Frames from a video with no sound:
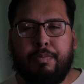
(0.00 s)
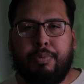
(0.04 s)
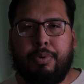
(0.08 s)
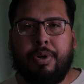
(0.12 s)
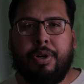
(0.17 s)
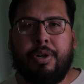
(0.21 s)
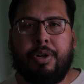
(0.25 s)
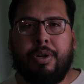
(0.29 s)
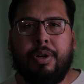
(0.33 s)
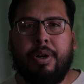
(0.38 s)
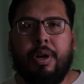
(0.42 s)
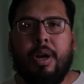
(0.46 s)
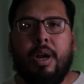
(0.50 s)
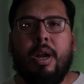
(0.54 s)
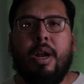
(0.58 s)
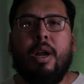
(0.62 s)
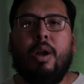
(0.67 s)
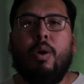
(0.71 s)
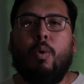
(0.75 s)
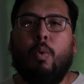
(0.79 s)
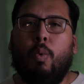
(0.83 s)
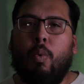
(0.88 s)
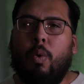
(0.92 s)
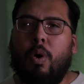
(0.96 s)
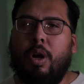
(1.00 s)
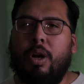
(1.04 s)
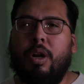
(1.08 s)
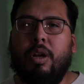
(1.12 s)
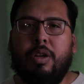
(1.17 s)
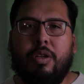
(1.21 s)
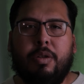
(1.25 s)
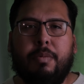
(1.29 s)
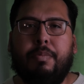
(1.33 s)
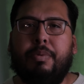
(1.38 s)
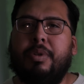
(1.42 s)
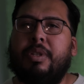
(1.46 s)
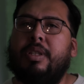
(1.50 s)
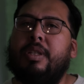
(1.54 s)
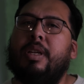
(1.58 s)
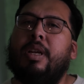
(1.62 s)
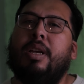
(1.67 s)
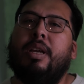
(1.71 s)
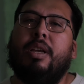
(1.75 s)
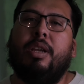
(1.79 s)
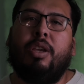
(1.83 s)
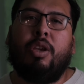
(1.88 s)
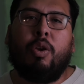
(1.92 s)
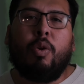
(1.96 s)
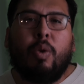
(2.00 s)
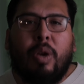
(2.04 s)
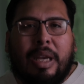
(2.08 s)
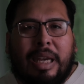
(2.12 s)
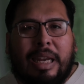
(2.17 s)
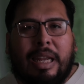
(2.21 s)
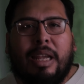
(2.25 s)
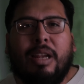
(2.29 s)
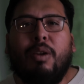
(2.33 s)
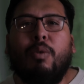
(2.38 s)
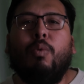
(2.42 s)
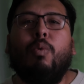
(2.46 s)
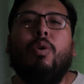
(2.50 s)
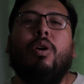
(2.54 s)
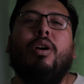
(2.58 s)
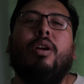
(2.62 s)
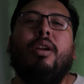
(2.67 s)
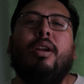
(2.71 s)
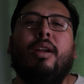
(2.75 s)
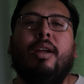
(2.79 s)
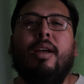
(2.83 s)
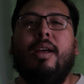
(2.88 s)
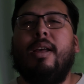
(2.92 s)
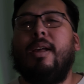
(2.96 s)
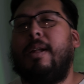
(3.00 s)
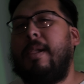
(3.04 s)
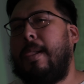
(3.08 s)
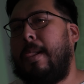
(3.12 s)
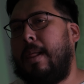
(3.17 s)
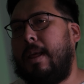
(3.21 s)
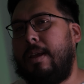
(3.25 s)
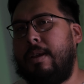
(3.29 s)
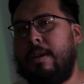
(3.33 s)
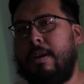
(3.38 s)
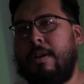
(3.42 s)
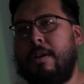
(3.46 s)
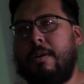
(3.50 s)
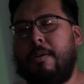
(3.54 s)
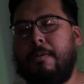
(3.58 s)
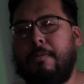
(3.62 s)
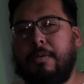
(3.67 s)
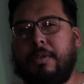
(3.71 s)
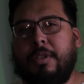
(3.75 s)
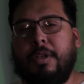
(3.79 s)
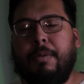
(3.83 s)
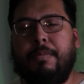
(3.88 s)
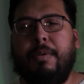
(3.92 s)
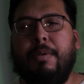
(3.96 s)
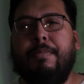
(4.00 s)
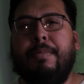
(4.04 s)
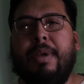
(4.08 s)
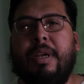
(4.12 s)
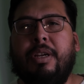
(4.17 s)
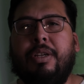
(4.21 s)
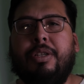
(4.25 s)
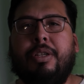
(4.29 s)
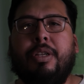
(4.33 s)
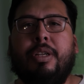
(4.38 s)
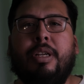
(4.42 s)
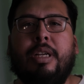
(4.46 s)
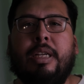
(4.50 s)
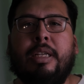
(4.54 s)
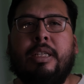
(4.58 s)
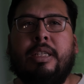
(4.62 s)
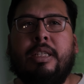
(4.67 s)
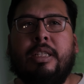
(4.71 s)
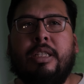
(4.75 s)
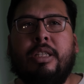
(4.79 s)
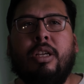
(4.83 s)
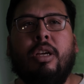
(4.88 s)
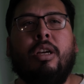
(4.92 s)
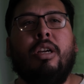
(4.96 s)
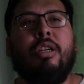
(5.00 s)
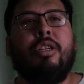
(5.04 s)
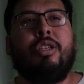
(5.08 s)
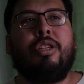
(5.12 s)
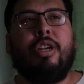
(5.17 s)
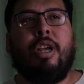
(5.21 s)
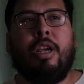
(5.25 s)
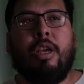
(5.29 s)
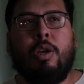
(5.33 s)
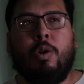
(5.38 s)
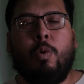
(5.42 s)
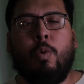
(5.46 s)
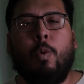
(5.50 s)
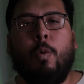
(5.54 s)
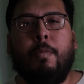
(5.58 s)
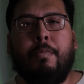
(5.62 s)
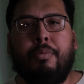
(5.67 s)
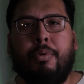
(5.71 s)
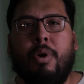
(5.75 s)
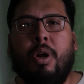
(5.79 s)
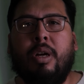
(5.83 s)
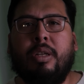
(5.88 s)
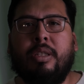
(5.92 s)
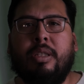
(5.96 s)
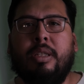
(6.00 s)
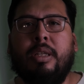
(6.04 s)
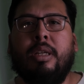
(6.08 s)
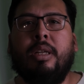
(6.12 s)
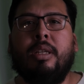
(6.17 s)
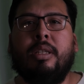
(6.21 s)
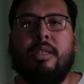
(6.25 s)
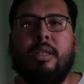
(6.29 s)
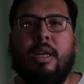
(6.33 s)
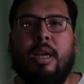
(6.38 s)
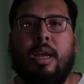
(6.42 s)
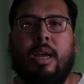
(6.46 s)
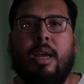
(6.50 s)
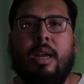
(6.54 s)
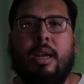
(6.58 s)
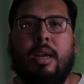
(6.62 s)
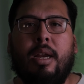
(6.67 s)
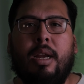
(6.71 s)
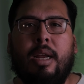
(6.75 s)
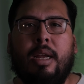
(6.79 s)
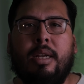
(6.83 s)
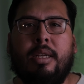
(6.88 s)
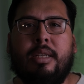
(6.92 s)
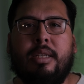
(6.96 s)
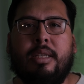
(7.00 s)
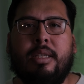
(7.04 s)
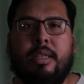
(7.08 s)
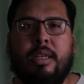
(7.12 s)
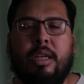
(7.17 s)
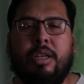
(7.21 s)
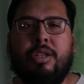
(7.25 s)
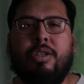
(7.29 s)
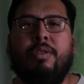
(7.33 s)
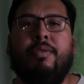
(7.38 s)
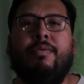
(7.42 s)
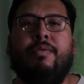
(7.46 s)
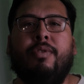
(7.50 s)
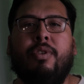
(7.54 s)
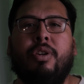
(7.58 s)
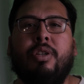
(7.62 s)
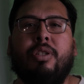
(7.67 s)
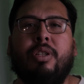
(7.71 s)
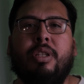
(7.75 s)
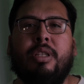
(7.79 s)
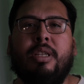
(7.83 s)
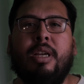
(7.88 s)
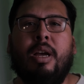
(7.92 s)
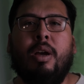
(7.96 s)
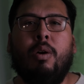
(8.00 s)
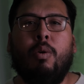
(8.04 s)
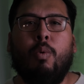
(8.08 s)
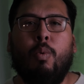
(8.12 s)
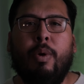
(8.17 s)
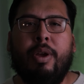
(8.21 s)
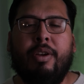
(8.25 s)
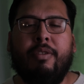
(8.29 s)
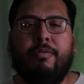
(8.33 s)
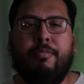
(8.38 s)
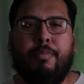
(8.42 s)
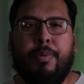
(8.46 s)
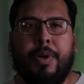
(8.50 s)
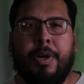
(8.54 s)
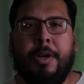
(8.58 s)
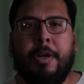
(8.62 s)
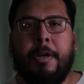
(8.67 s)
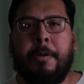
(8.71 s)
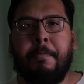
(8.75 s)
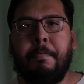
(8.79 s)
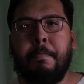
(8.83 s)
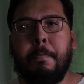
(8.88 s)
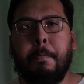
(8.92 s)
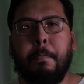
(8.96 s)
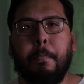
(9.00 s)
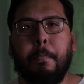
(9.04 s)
printer, 100% you need one. You know, sublimation is such a cool process, and it's such a versatile way of printing.